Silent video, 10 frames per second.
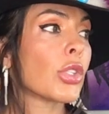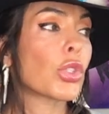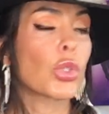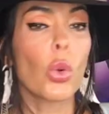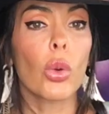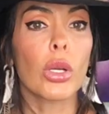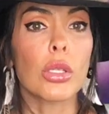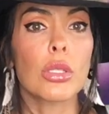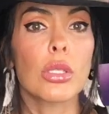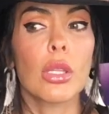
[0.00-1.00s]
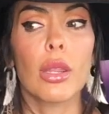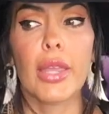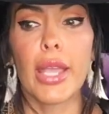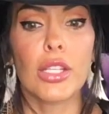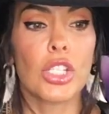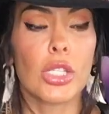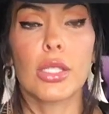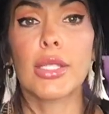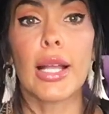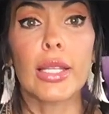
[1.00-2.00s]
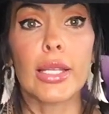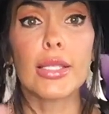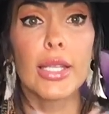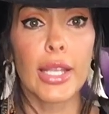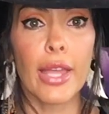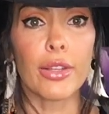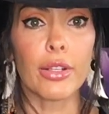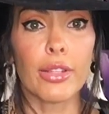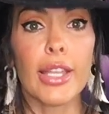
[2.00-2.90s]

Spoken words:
stores, they just sell it together.